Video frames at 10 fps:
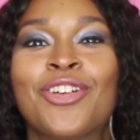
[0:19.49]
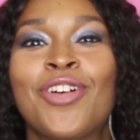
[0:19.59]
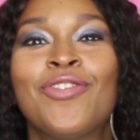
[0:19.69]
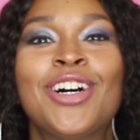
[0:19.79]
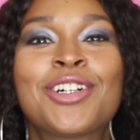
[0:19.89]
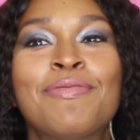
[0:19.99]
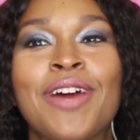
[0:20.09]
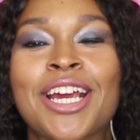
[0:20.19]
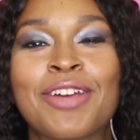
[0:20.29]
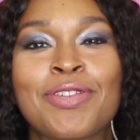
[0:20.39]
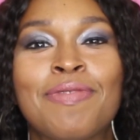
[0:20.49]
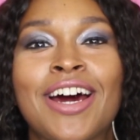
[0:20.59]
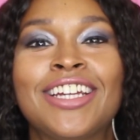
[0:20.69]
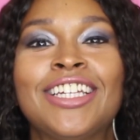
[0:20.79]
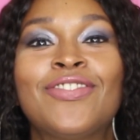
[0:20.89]
So welcome back,
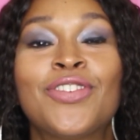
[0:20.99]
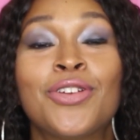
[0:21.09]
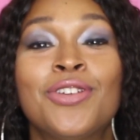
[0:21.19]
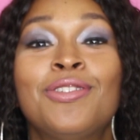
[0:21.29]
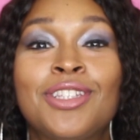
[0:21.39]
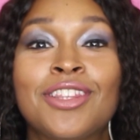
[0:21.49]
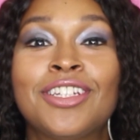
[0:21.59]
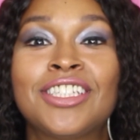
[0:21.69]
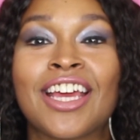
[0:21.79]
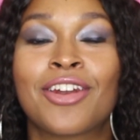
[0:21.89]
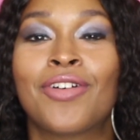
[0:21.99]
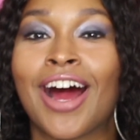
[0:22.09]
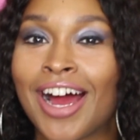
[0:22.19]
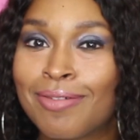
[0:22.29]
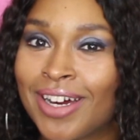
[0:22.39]
everybody. If you're new to the channel,
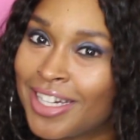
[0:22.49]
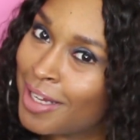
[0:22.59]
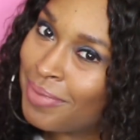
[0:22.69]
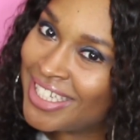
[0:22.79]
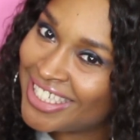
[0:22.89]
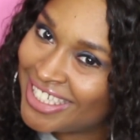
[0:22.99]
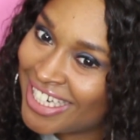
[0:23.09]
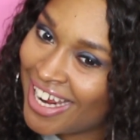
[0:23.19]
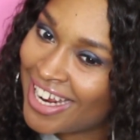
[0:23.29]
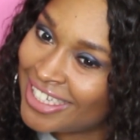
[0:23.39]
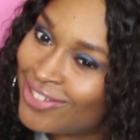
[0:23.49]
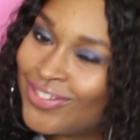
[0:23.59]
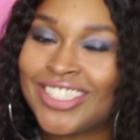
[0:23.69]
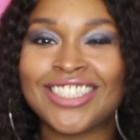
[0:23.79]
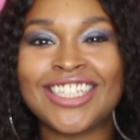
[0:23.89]
hi, my name is Jazz.
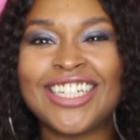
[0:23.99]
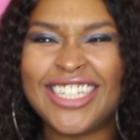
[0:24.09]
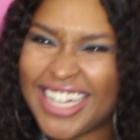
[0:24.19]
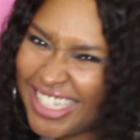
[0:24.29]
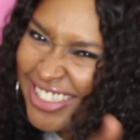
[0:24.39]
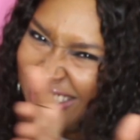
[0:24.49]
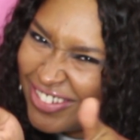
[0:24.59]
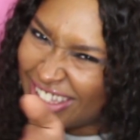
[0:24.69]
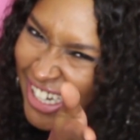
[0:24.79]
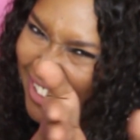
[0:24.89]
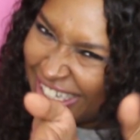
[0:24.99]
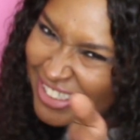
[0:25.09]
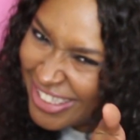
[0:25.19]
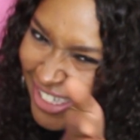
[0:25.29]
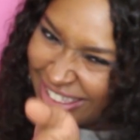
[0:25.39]
What's good? How you doing?
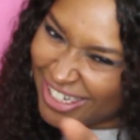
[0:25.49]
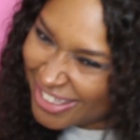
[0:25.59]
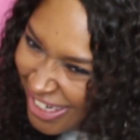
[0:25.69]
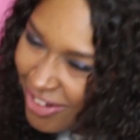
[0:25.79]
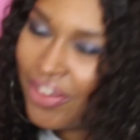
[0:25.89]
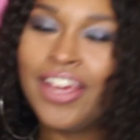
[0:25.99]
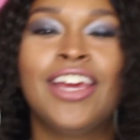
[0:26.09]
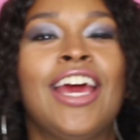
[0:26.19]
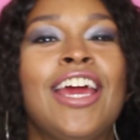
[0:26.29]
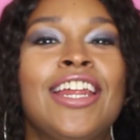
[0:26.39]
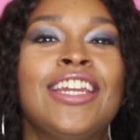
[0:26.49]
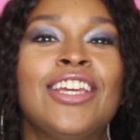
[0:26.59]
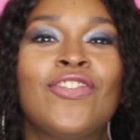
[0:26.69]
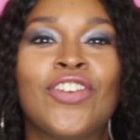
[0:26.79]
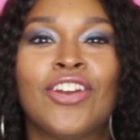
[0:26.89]
And
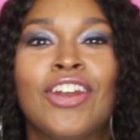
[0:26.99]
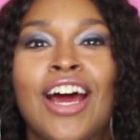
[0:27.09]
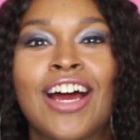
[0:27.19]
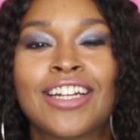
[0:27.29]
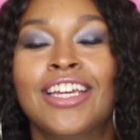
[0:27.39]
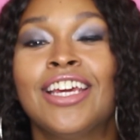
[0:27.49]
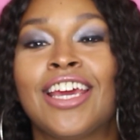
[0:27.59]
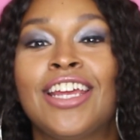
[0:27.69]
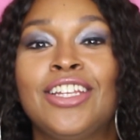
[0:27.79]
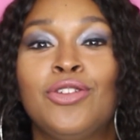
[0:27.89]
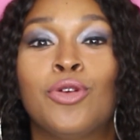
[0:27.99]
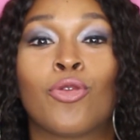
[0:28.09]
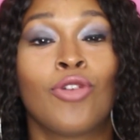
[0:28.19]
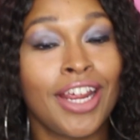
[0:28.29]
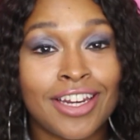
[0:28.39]
if you're not and you're a
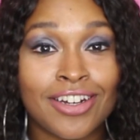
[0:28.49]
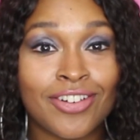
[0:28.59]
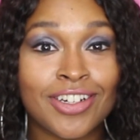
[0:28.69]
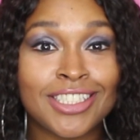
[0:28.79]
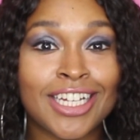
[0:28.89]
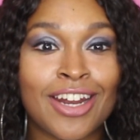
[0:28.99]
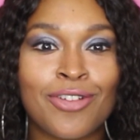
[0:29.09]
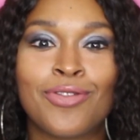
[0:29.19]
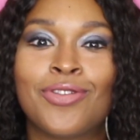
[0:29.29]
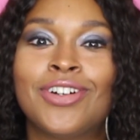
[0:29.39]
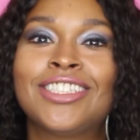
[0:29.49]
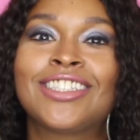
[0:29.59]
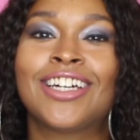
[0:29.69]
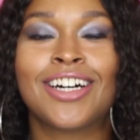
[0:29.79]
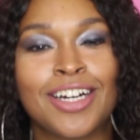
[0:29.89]
regular on the channel, what's
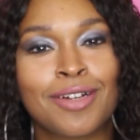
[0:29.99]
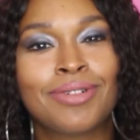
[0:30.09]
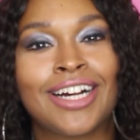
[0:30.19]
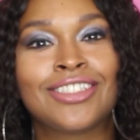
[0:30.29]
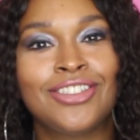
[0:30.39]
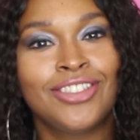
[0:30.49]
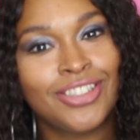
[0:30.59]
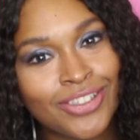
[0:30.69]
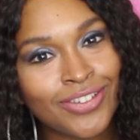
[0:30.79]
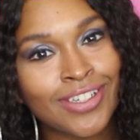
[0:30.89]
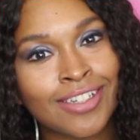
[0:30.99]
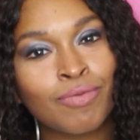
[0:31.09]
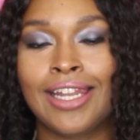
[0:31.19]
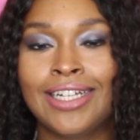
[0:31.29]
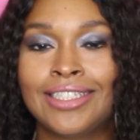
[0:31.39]
up? How you doing?
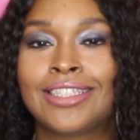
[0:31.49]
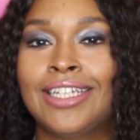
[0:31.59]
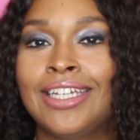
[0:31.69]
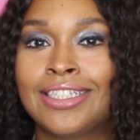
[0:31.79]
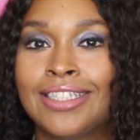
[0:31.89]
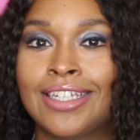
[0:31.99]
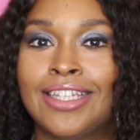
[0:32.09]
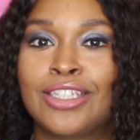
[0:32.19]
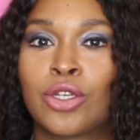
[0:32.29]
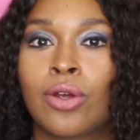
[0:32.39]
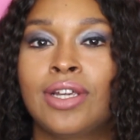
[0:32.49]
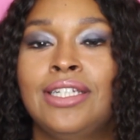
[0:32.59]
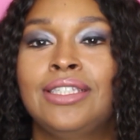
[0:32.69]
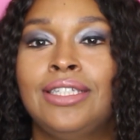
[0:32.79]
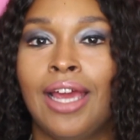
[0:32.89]
Let's get into this
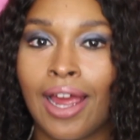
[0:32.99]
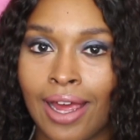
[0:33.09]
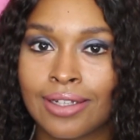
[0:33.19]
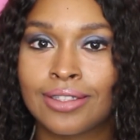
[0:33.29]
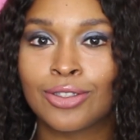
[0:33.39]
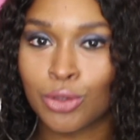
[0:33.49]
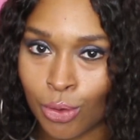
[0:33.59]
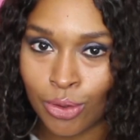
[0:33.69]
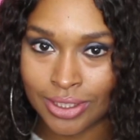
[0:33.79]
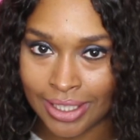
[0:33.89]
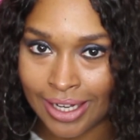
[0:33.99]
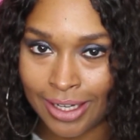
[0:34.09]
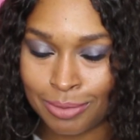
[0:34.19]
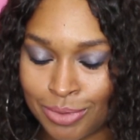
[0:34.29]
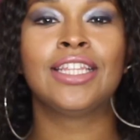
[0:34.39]
crazy ass story
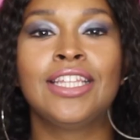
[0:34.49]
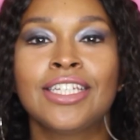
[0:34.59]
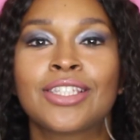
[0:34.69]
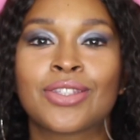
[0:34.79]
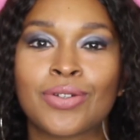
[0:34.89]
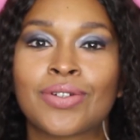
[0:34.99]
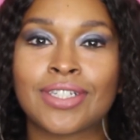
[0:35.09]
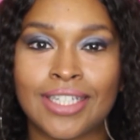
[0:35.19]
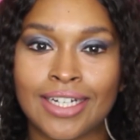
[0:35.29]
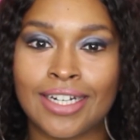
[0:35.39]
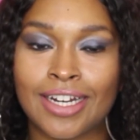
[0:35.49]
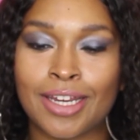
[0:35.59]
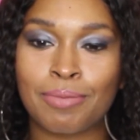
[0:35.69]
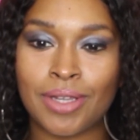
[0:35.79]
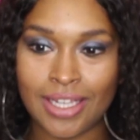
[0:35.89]
time. This story
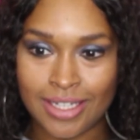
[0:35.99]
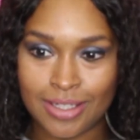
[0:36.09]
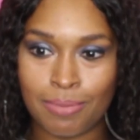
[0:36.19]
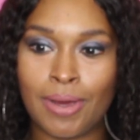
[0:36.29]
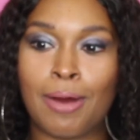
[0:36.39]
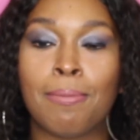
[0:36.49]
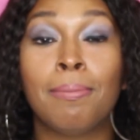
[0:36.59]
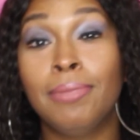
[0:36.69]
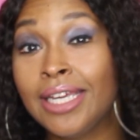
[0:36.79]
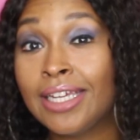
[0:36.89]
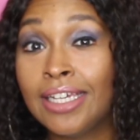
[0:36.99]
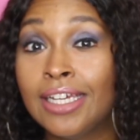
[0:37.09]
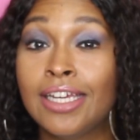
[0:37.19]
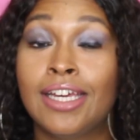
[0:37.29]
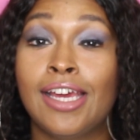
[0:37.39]
time is about
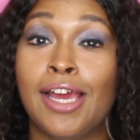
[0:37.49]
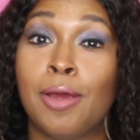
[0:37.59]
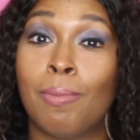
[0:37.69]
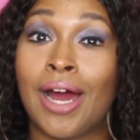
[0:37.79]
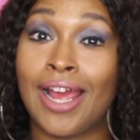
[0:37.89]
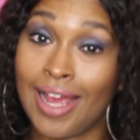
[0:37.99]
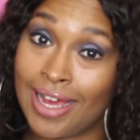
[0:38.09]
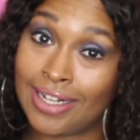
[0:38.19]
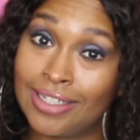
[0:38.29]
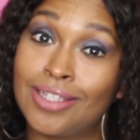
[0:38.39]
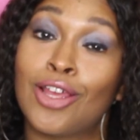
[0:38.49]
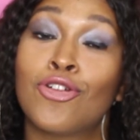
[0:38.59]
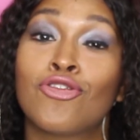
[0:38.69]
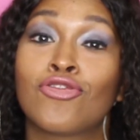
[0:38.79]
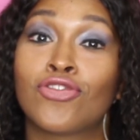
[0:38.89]
me and my
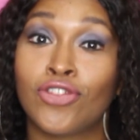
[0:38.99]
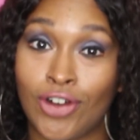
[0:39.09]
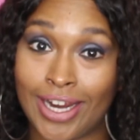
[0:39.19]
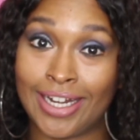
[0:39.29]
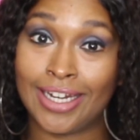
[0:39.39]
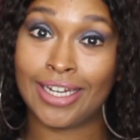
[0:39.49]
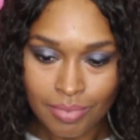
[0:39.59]
ex-friend.